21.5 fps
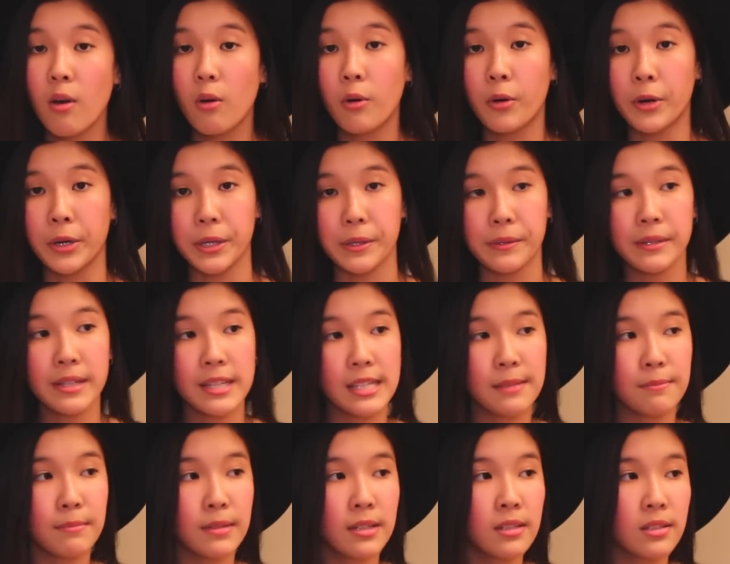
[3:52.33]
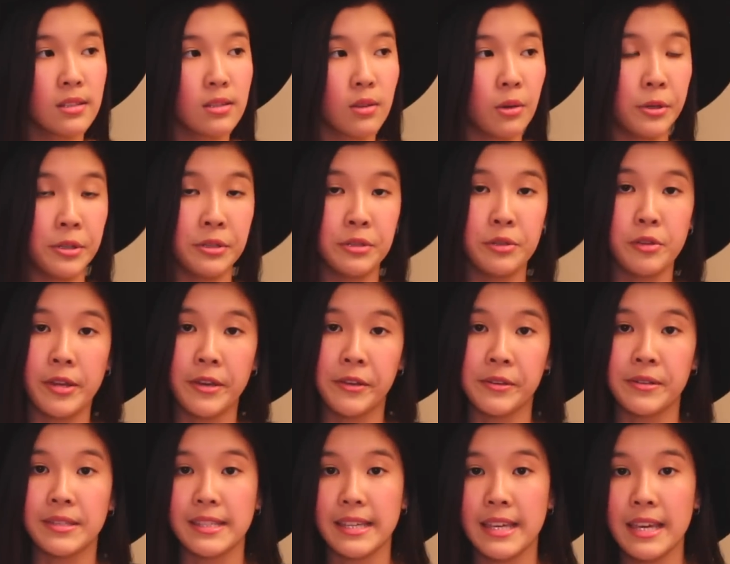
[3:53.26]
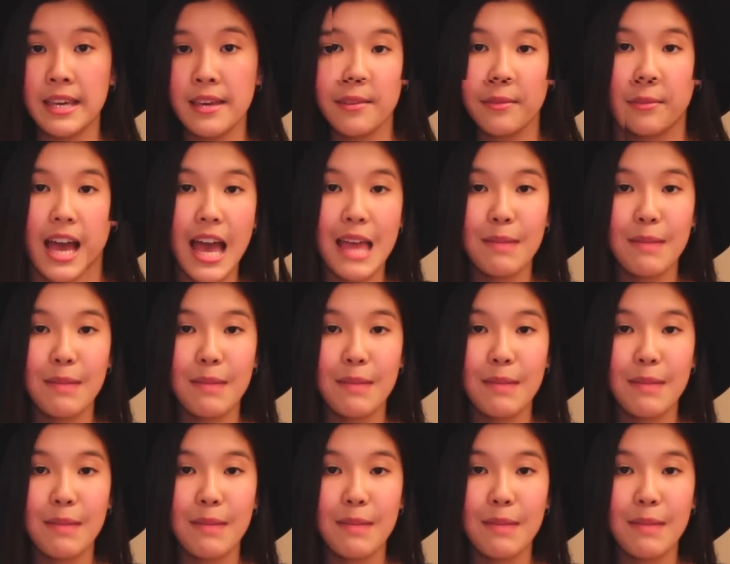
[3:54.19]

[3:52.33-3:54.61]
or Christmas or New Year's Eve.